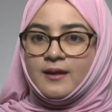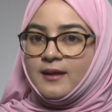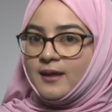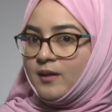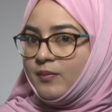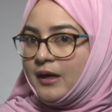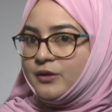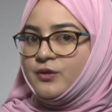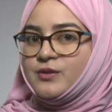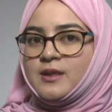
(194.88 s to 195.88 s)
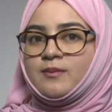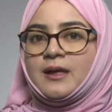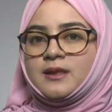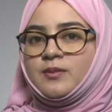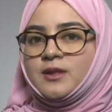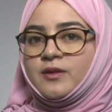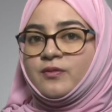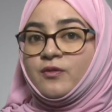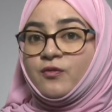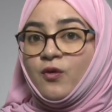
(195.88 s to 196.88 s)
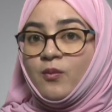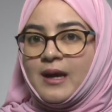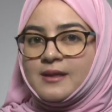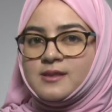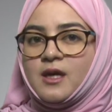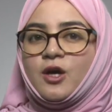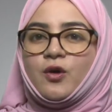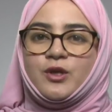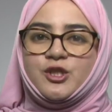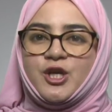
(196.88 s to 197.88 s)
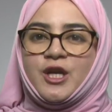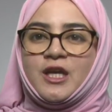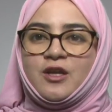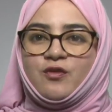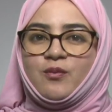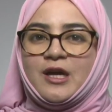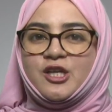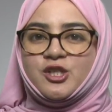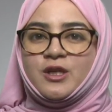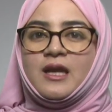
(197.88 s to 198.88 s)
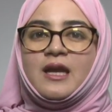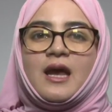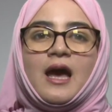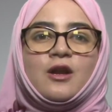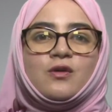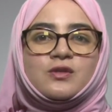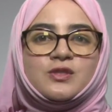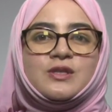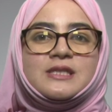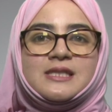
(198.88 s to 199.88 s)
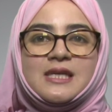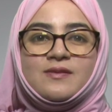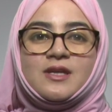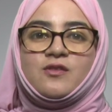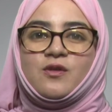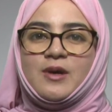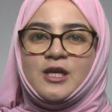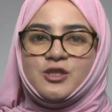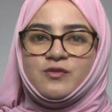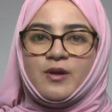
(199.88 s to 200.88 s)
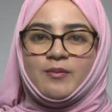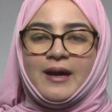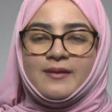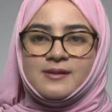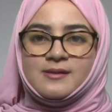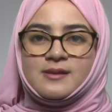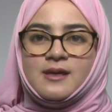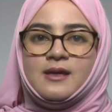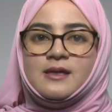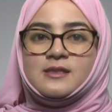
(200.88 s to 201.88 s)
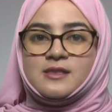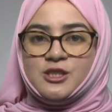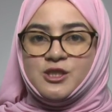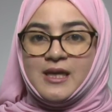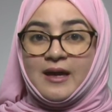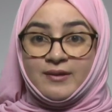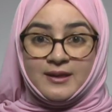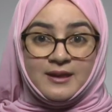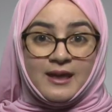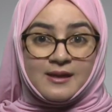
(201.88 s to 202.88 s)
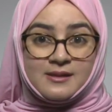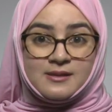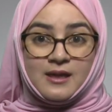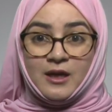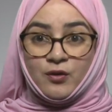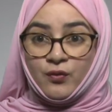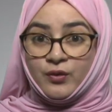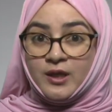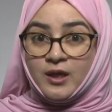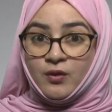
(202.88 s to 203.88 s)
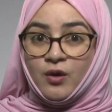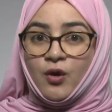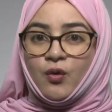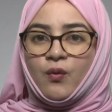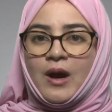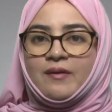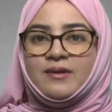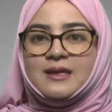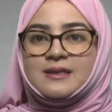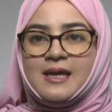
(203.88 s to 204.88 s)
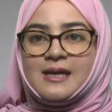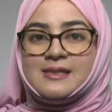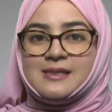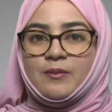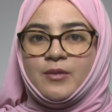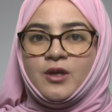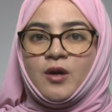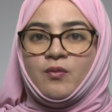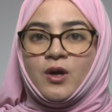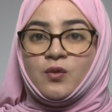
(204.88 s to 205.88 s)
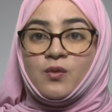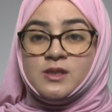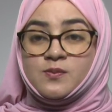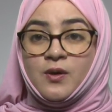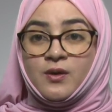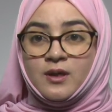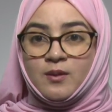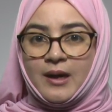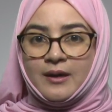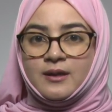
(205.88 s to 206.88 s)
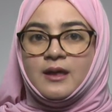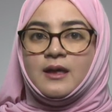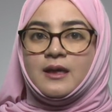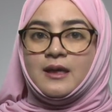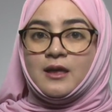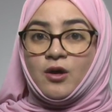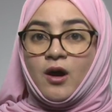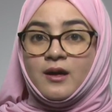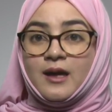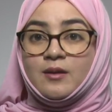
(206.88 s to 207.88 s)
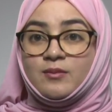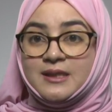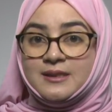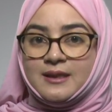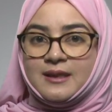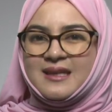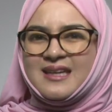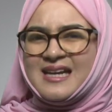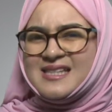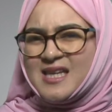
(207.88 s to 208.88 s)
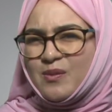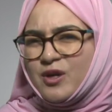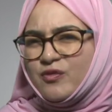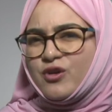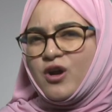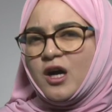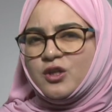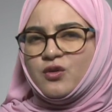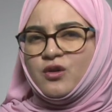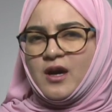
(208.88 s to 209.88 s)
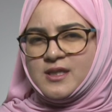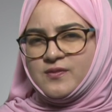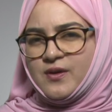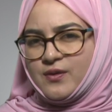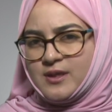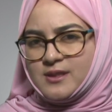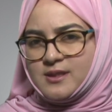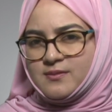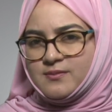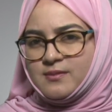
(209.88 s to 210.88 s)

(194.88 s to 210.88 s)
Think about using multiple different formats when sharing information and also receiving information from others, such as having text and audio or having a text summary of what was spoken about in an online meeting in case someone forgot or lost focus.